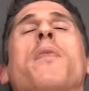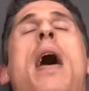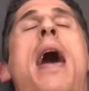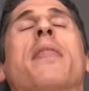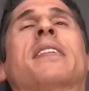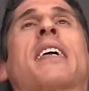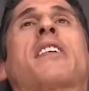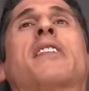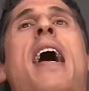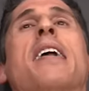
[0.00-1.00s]
uh, on this
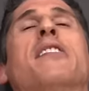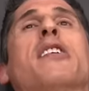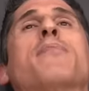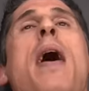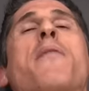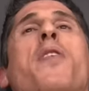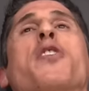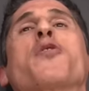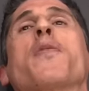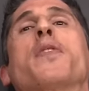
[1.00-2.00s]
exercise just by
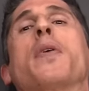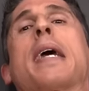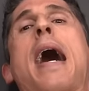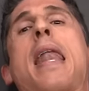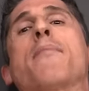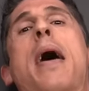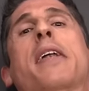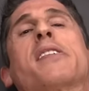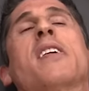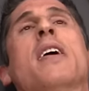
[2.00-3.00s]
virtue of doing it on a
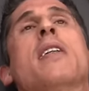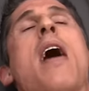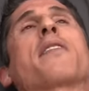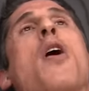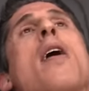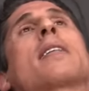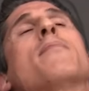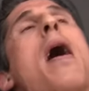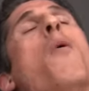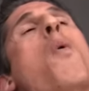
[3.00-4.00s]
bench. Now, I talked
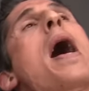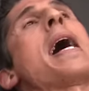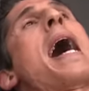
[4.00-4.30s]
about why